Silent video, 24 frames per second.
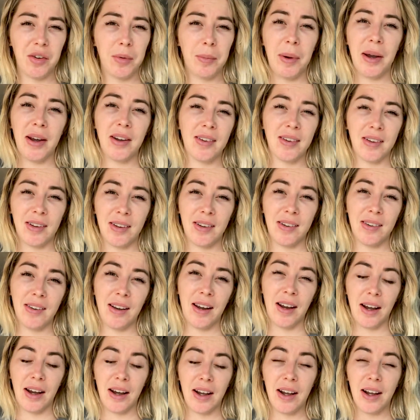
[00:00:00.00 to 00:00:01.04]
She basically
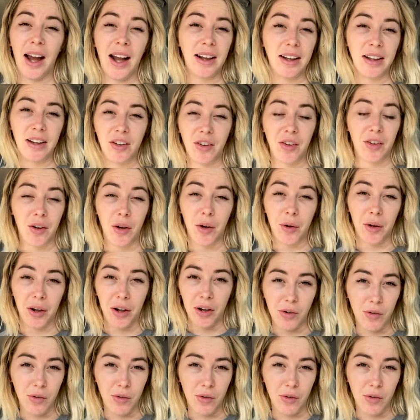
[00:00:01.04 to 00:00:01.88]
said, I needed to go